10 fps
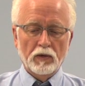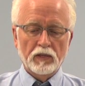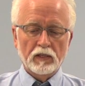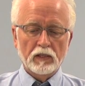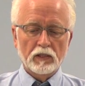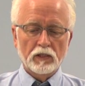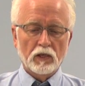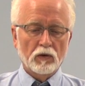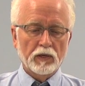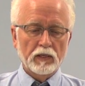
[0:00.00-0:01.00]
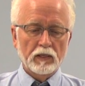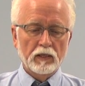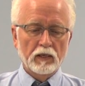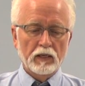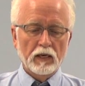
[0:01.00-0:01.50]
I think this is
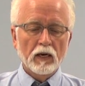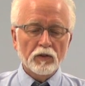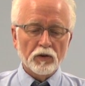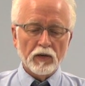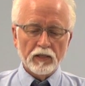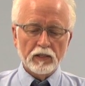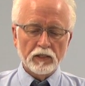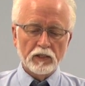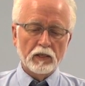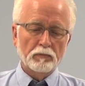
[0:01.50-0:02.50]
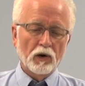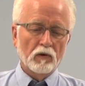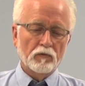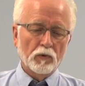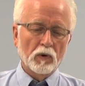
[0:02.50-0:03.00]
already in the other. I think this is in
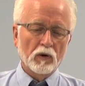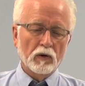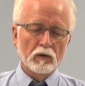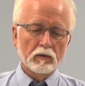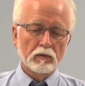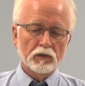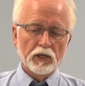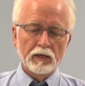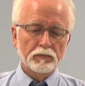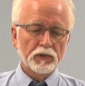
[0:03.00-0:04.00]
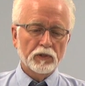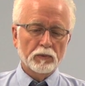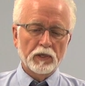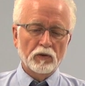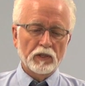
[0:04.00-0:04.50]
part four, James.
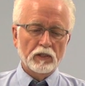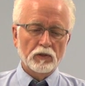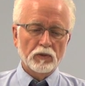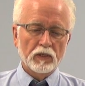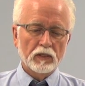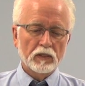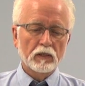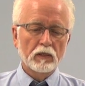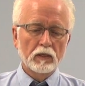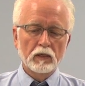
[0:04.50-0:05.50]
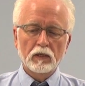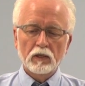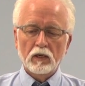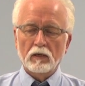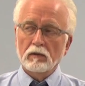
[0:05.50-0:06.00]
So we don't need to do this.
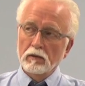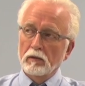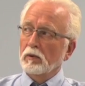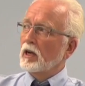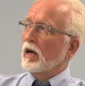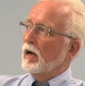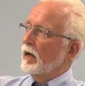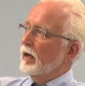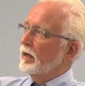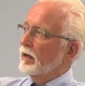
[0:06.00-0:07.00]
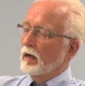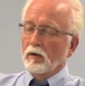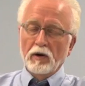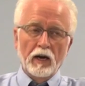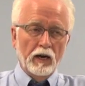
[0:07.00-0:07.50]
Good. We're done.
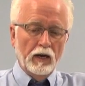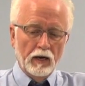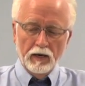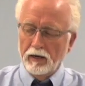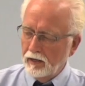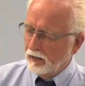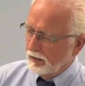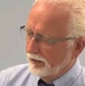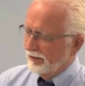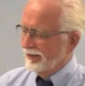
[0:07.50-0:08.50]
Hooray.